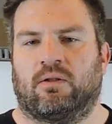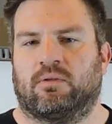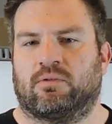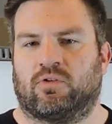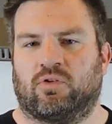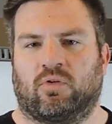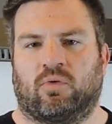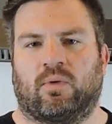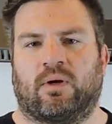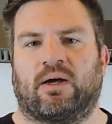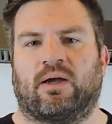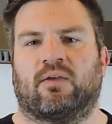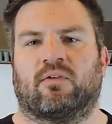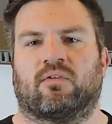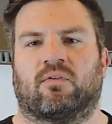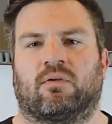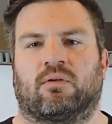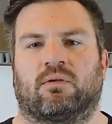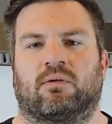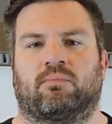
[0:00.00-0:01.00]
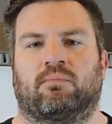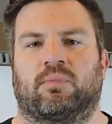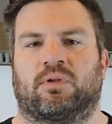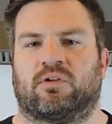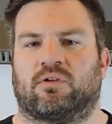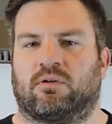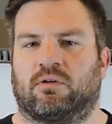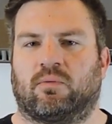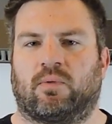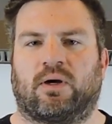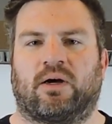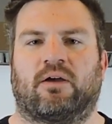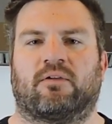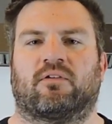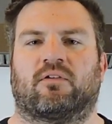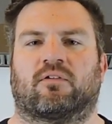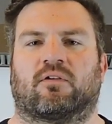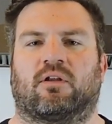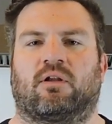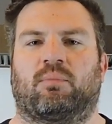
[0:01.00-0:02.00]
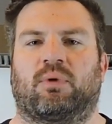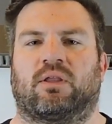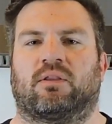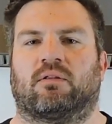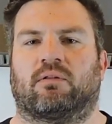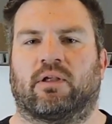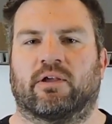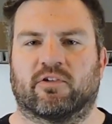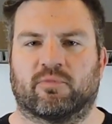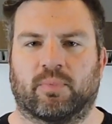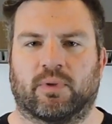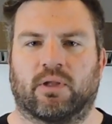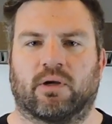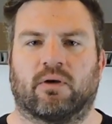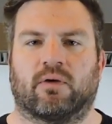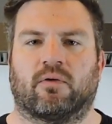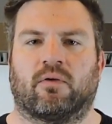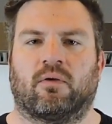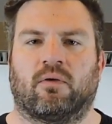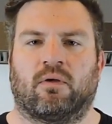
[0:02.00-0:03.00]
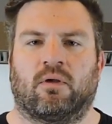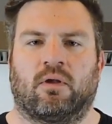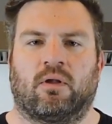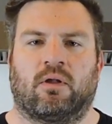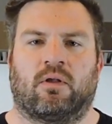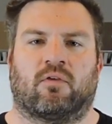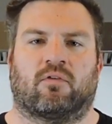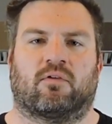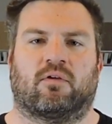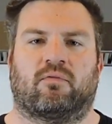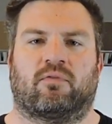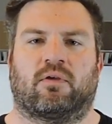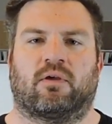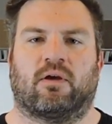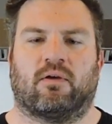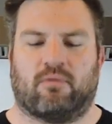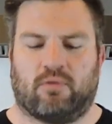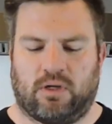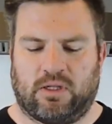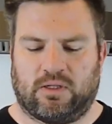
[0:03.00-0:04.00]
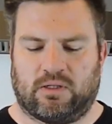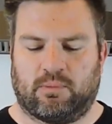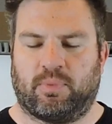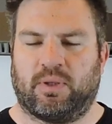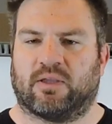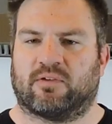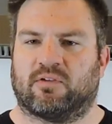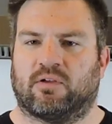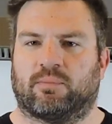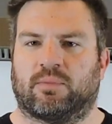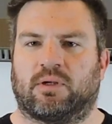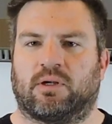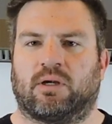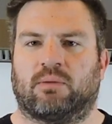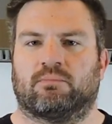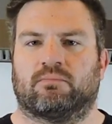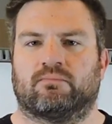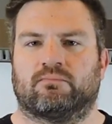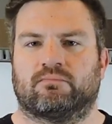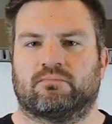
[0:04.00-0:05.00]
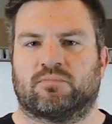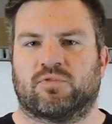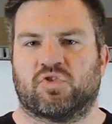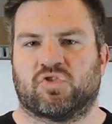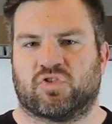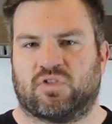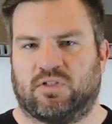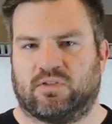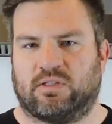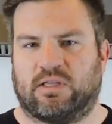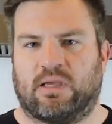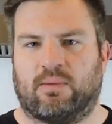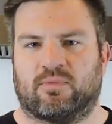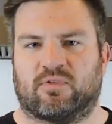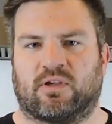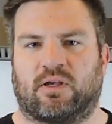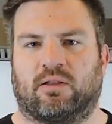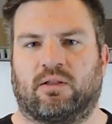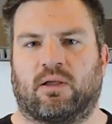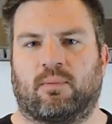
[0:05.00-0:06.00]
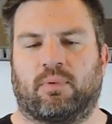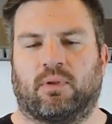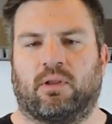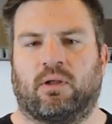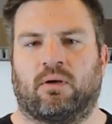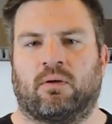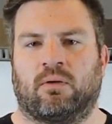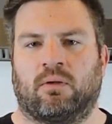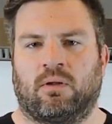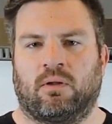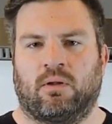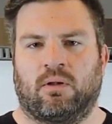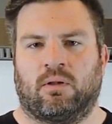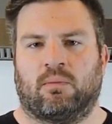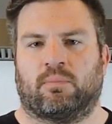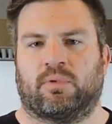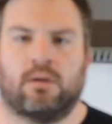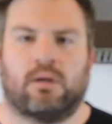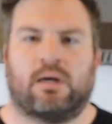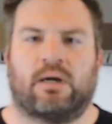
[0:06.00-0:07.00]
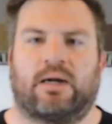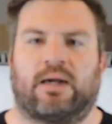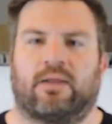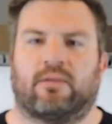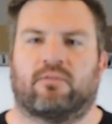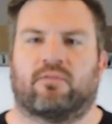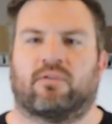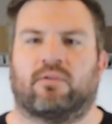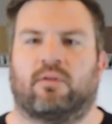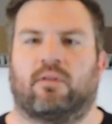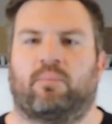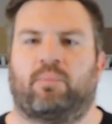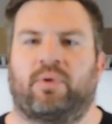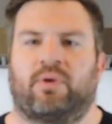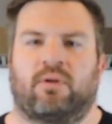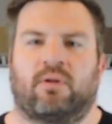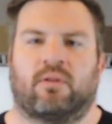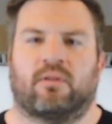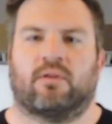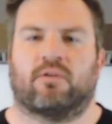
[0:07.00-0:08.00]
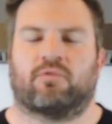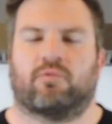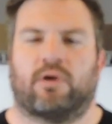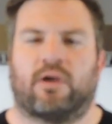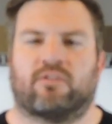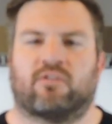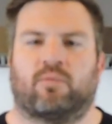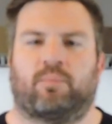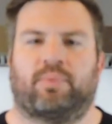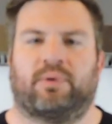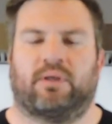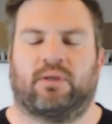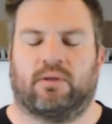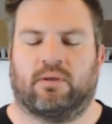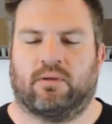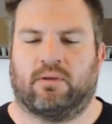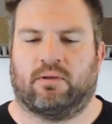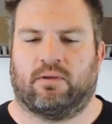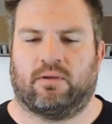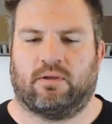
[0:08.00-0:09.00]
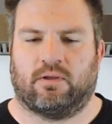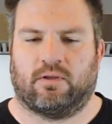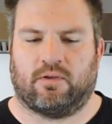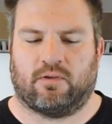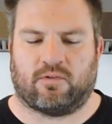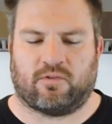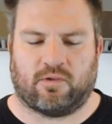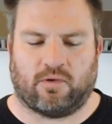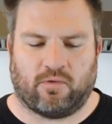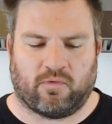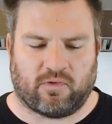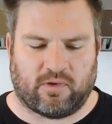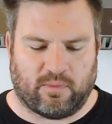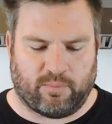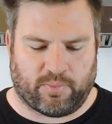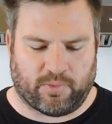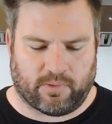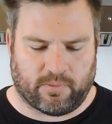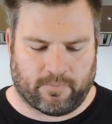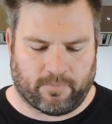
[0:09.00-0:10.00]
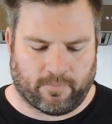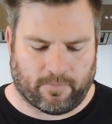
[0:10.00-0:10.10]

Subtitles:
tool-wise, material-wise, is going to be in the links below. So if you ever need to pick something up, just hit the Amazon link below. Alright, so the beauty of this recipe is so simple.